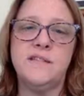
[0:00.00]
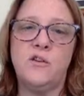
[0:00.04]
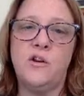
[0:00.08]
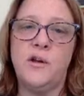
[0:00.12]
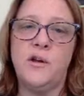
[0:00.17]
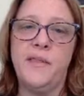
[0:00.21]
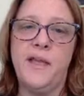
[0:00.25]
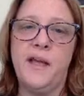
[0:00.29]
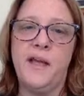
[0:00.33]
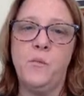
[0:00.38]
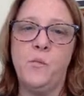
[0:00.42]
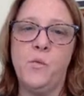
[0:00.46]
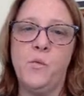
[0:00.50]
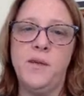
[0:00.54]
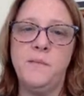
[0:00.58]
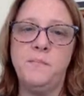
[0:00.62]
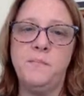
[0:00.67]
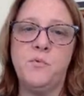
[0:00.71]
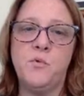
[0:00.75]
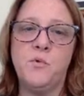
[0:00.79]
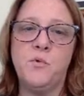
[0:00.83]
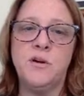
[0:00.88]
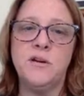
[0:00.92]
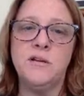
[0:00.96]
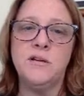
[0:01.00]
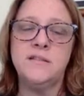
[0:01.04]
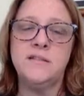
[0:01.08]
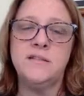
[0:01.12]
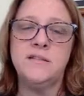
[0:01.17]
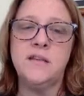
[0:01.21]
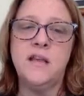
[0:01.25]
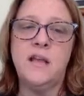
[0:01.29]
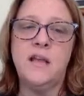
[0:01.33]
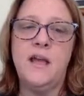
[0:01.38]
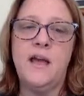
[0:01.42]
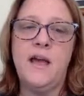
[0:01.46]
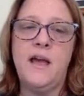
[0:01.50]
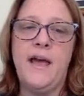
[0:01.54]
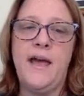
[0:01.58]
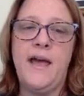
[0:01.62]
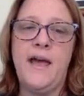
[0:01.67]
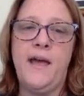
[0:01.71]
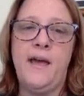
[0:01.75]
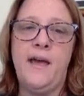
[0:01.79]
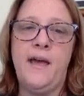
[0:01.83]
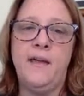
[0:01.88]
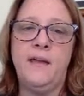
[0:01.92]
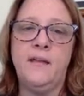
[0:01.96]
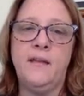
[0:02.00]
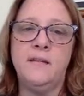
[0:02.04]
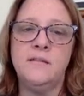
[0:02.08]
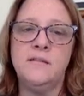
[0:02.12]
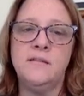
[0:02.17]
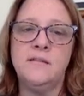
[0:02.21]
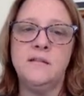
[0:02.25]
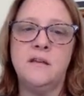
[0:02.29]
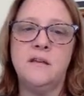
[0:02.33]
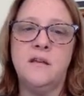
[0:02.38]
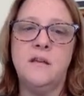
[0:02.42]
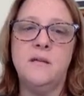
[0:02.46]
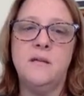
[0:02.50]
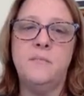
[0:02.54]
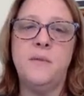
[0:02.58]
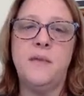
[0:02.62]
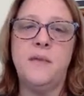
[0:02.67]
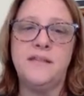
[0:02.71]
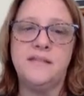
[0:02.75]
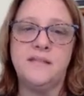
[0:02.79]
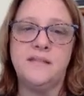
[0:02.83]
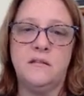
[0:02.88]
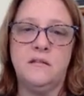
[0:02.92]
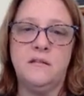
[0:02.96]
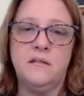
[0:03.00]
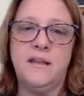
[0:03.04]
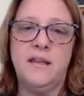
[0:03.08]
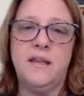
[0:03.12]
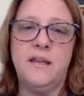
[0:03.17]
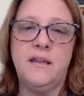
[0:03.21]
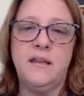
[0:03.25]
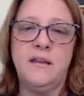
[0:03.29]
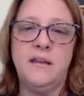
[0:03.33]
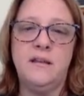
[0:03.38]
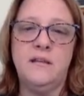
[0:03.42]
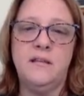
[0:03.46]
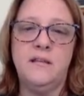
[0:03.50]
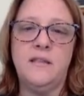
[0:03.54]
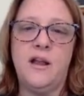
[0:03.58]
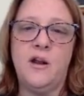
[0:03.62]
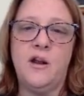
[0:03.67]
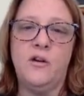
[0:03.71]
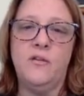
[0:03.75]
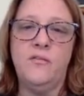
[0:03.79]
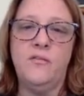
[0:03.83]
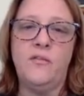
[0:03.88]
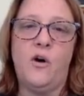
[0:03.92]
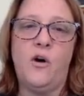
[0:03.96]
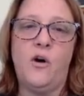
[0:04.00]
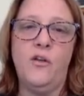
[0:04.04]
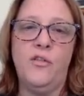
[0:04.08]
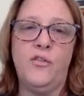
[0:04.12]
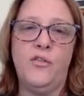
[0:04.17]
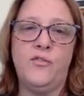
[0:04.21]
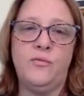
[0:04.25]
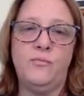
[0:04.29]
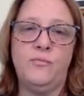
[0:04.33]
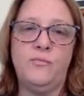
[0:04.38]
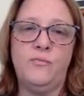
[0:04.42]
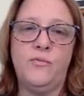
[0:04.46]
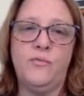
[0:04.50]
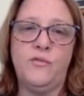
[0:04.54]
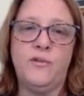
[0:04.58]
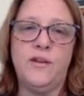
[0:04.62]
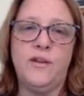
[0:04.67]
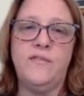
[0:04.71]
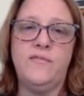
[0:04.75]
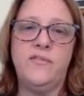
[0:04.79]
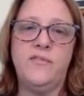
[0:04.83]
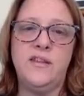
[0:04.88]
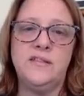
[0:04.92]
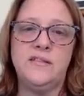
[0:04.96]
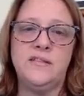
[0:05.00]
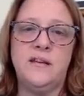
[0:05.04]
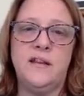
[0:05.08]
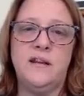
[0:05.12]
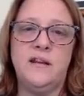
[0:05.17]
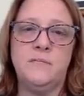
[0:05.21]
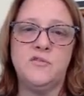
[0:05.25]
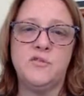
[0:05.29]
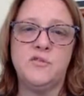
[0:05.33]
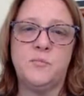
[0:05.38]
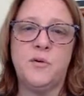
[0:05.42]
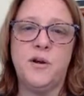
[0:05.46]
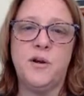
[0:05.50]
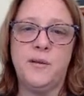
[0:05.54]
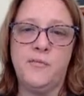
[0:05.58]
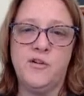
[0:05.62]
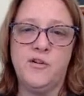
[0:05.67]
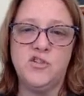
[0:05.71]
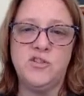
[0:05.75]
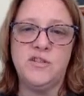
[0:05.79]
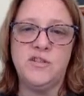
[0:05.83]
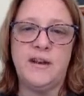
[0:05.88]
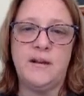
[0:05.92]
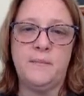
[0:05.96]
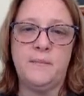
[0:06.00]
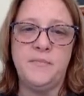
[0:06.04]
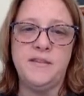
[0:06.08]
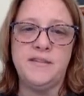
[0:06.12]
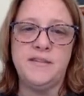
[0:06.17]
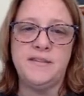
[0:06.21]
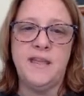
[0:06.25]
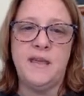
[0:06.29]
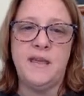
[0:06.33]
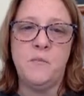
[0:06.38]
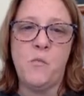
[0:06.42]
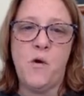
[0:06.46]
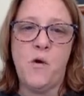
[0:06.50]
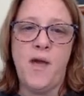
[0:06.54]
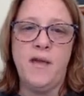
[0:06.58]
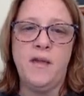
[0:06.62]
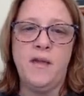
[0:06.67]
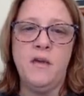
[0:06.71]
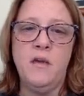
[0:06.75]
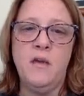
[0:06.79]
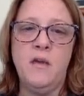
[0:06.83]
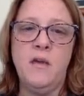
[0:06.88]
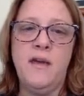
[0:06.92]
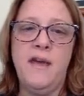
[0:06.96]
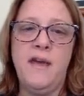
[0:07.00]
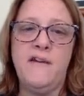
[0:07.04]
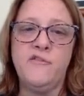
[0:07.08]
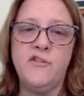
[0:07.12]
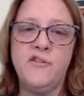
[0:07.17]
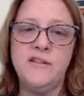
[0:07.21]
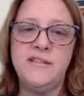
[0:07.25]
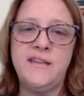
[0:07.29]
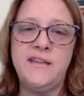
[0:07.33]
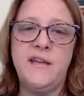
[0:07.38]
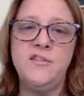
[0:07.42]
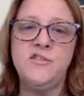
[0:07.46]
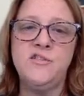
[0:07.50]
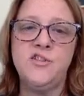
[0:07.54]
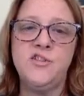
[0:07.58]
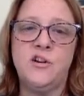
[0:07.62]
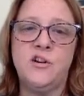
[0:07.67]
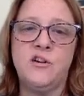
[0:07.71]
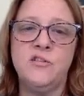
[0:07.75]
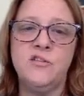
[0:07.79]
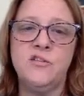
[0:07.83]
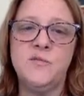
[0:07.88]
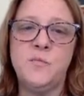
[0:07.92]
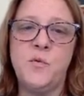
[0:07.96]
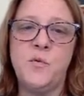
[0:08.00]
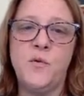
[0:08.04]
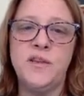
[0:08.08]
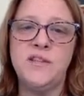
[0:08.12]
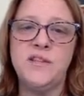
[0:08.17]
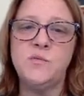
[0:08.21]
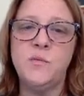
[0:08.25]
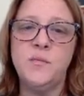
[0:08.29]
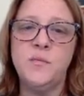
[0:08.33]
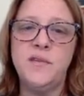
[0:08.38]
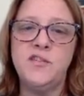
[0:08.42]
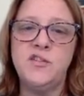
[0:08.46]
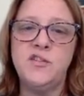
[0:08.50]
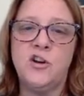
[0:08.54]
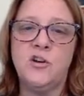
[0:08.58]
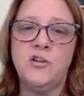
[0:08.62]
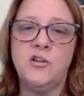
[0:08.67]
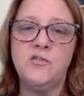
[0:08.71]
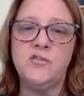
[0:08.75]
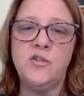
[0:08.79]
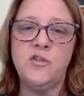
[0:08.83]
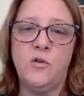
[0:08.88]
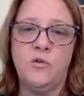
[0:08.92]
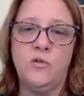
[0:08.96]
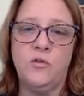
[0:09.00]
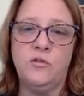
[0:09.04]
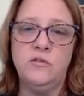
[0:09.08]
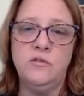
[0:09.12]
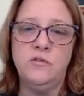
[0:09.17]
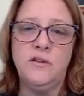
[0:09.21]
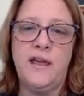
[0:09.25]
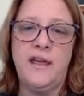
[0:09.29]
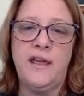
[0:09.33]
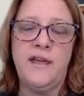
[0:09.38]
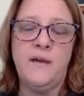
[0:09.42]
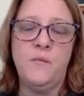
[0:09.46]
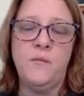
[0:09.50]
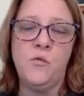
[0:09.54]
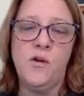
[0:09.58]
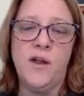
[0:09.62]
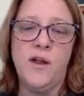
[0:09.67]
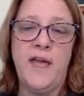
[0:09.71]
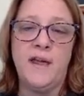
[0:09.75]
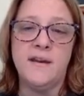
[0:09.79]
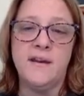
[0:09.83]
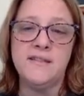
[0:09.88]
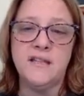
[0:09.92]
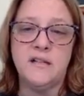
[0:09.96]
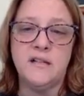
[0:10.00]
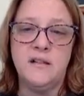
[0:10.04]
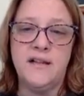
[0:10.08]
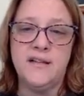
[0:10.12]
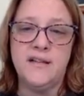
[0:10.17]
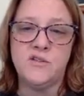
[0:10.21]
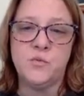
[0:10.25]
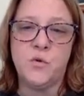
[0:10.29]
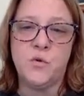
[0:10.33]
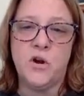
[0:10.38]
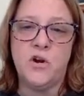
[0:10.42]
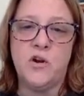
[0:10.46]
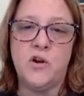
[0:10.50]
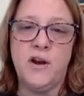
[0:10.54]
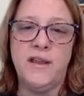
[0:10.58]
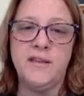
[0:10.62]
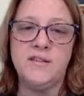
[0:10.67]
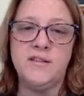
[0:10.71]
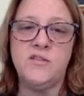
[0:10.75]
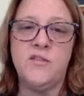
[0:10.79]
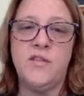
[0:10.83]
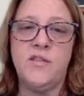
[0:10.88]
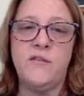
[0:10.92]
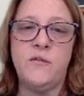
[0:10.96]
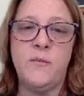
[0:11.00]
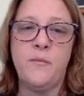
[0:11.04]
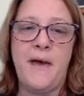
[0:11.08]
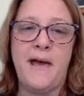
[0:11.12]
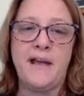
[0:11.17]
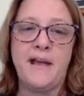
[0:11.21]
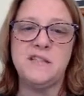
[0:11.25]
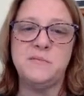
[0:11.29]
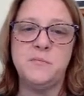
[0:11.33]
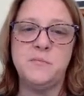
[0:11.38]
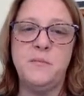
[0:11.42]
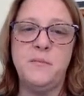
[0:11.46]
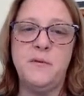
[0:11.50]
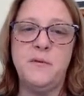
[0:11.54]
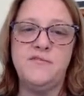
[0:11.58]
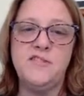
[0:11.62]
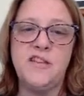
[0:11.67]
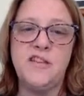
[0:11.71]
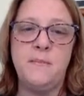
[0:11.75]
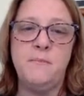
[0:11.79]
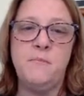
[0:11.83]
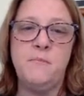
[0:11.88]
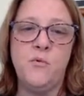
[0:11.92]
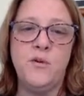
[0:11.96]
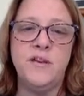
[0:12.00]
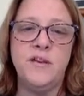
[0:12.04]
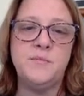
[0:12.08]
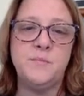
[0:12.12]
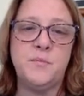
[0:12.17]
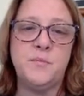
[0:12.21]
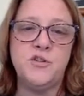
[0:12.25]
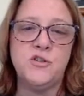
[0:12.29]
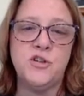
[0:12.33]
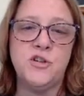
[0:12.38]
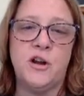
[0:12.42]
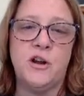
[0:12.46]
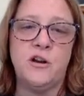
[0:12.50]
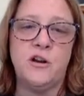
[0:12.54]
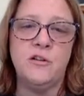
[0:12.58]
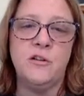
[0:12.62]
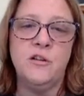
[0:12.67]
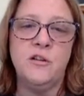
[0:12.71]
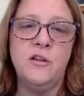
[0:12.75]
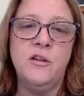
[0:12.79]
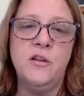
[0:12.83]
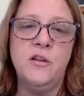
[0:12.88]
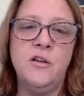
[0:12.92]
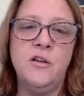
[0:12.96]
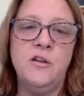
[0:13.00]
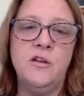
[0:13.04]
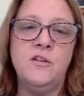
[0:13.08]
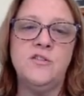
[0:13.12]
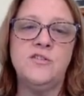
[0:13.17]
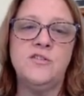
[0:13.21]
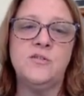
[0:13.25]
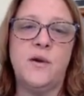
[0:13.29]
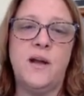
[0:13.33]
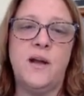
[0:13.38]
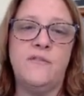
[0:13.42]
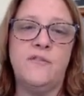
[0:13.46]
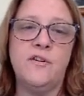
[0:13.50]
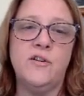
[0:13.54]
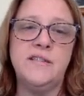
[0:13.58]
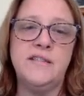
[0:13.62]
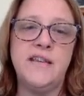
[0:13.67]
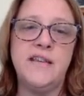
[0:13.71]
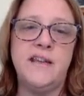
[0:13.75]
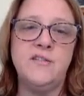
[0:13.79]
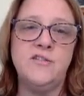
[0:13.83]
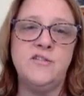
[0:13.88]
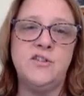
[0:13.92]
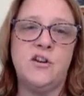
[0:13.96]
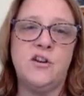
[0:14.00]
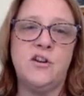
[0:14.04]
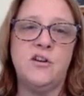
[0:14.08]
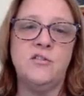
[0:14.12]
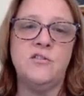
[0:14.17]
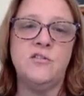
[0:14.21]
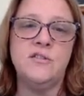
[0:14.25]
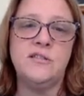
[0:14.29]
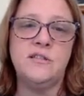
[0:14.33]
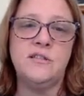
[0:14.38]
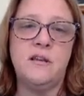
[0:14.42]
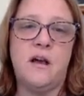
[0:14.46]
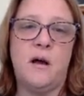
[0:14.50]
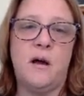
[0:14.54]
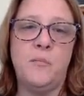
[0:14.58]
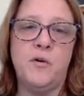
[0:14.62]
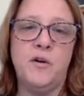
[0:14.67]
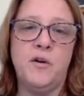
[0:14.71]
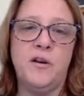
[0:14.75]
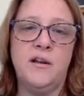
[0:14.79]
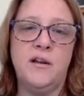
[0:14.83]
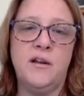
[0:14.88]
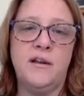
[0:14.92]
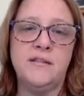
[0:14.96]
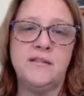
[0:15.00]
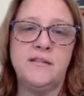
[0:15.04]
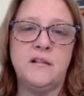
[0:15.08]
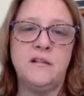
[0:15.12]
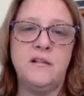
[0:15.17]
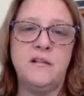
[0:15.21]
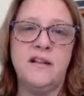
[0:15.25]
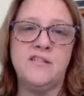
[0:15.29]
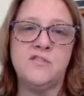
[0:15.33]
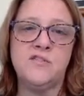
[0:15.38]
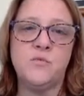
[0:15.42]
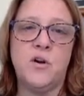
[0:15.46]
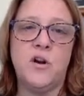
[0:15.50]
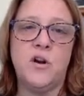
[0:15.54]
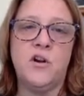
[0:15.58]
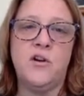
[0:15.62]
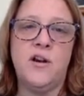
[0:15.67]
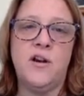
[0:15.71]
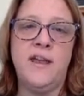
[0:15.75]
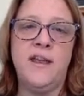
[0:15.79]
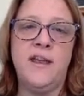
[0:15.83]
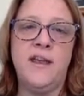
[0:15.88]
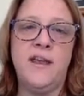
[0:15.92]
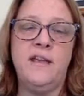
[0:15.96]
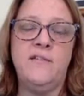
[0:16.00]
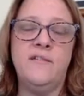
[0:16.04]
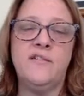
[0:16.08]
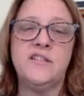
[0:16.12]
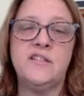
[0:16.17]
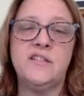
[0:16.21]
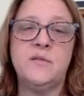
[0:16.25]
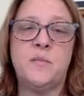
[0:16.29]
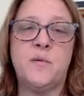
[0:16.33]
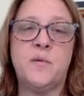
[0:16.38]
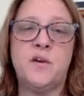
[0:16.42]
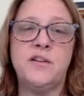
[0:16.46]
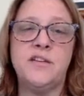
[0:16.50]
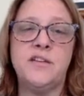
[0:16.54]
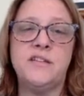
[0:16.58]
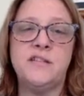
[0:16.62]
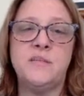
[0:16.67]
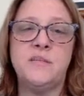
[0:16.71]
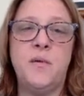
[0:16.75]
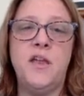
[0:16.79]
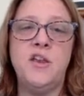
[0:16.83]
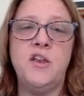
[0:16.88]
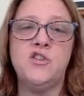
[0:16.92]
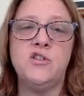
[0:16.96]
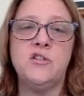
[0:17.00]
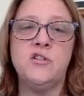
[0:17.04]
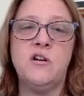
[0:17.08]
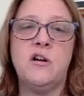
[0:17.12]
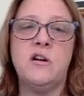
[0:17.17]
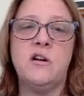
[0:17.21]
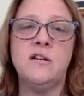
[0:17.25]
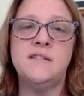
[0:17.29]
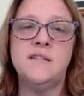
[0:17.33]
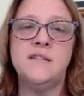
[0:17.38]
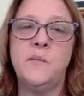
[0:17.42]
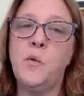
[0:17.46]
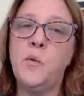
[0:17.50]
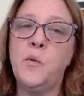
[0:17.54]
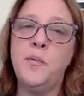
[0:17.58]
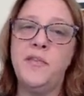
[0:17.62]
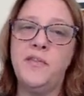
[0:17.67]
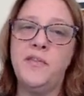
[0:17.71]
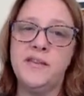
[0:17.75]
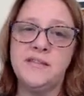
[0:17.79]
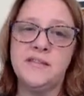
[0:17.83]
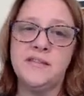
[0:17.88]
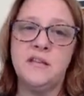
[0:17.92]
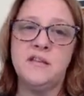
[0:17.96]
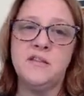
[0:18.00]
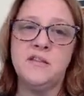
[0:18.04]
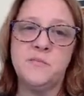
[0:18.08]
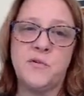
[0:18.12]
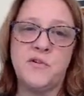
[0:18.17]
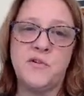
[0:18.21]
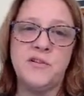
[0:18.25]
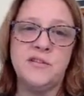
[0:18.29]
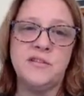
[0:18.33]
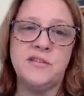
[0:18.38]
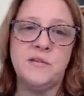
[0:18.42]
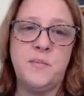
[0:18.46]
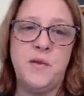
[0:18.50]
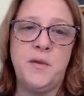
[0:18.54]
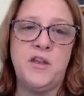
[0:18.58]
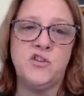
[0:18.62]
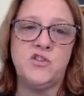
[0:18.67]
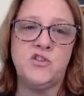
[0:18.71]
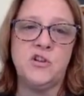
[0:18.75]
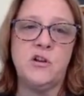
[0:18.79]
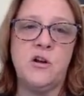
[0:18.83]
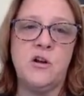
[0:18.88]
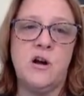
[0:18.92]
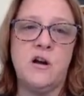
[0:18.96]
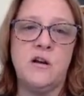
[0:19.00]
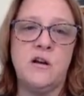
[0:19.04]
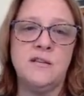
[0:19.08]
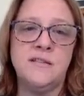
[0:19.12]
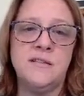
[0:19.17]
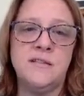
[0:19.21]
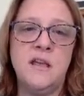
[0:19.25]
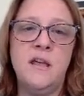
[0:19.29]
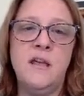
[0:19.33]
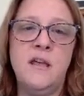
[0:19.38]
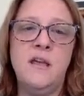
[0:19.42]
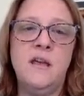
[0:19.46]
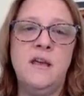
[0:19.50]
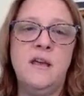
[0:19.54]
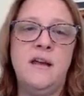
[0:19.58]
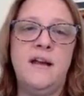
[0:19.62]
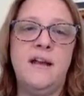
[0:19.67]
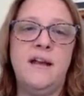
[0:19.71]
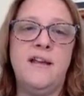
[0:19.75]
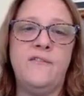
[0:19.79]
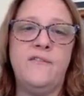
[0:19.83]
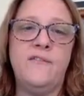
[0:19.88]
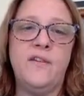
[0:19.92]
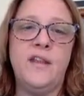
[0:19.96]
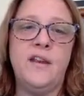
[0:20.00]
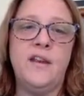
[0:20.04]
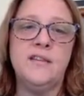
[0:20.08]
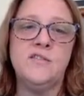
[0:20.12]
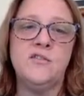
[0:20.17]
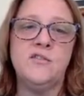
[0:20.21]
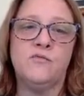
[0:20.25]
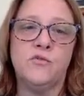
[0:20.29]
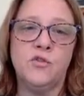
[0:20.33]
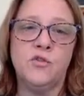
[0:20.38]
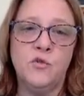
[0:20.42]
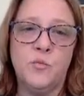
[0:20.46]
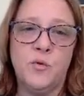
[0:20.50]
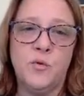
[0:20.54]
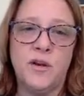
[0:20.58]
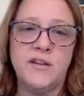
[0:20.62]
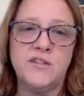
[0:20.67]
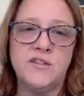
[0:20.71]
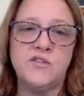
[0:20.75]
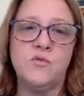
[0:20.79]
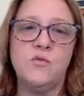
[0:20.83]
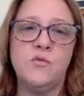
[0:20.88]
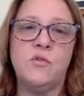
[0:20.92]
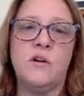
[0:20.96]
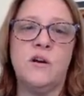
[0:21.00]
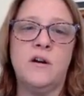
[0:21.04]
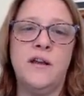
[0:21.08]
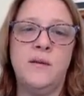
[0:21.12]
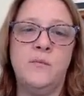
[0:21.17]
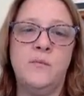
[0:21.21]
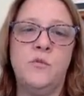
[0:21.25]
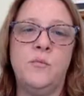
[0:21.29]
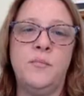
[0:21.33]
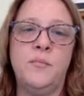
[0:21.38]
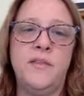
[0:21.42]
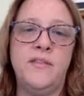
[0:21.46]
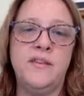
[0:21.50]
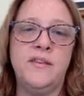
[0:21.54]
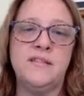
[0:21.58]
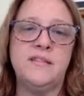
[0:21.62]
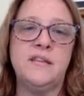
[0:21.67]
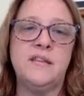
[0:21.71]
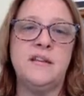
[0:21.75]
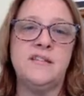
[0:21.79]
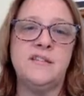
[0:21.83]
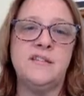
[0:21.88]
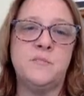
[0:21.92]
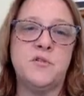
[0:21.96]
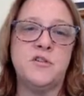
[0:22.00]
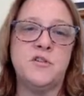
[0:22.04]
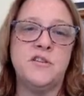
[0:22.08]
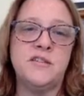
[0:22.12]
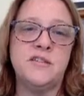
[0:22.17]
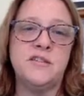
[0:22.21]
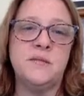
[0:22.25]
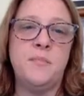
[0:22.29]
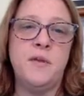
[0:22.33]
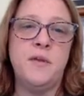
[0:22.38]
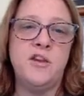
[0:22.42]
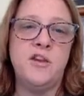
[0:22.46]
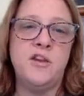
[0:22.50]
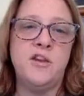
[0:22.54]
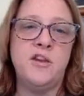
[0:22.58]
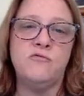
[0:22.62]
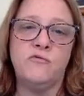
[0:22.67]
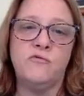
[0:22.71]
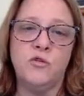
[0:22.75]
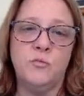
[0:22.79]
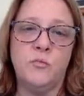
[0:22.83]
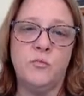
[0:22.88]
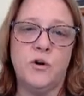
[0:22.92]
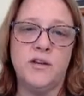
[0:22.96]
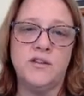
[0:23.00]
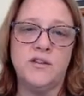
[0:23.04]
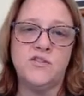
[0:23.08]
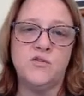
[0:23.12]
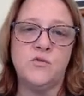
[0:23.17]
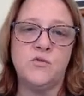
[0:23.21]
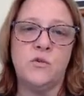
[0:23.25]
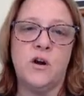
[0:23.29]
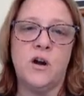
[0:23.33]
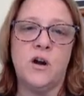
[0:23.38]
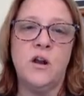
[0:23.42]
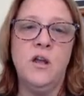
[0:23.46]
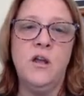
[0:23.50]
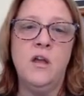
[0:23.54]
online whiteboards. And basically, all 3 of these items are pretty much set up the same way. Every 10 turns, points will be totaled and will count as a classwork grade. So they have a maximum of 10 points per turn. So every 10 turns, I'll put it in as a classwork grade. If it's the participation cards, it will be listed as participation cards. If it is a rubric score, it will be listed as a participation rubric score.